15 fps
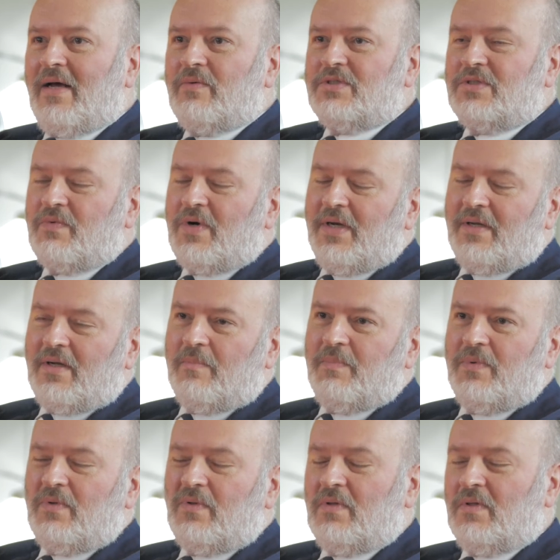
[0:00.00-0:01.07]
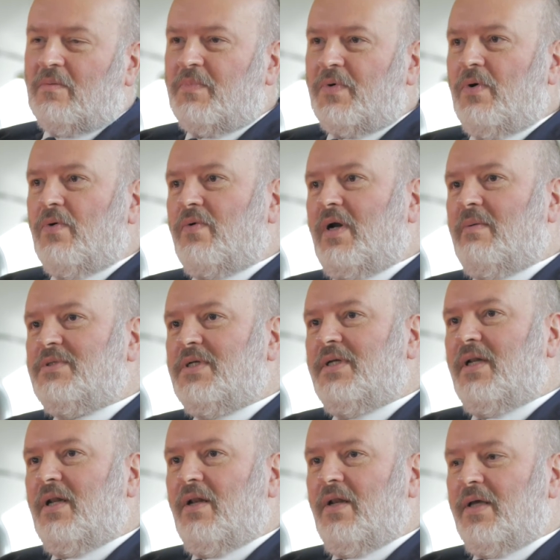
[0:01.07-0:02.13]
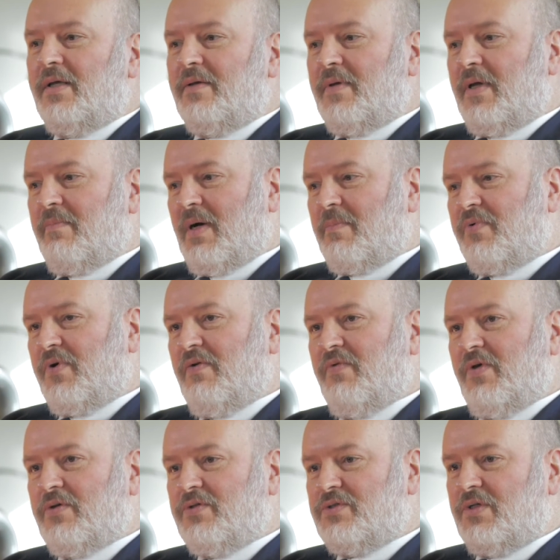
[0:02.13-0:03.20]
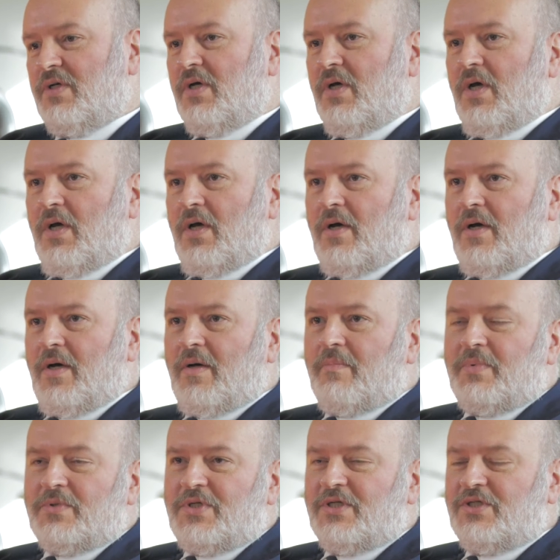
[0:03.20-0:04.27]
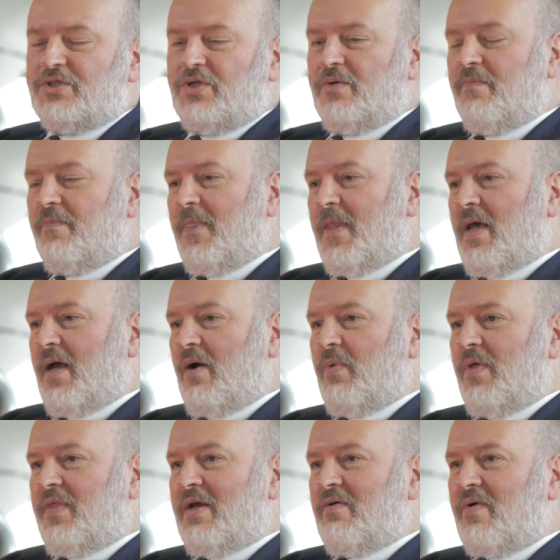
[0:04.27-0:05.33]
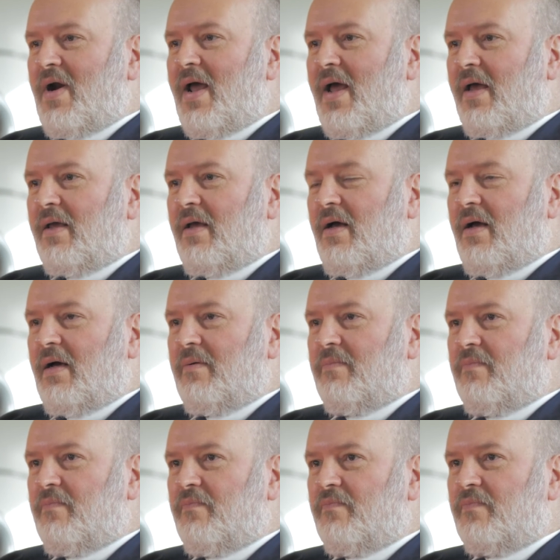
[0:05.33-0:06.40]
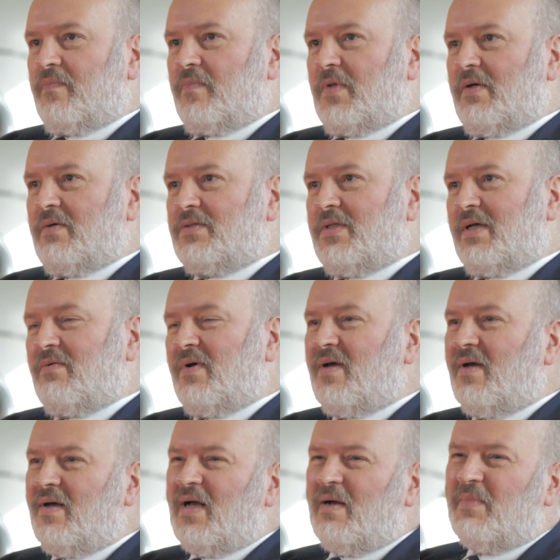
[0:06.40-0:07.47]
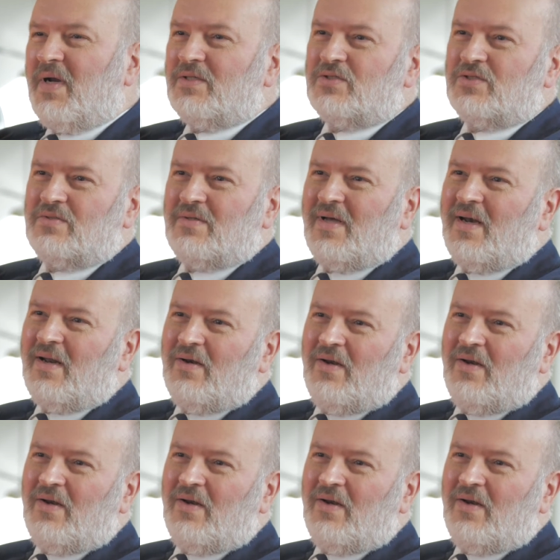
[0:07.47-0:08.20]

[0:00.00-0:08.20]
was running a couple programs in Italy in my previous position. And when they rang, I was like, well, how much? I don't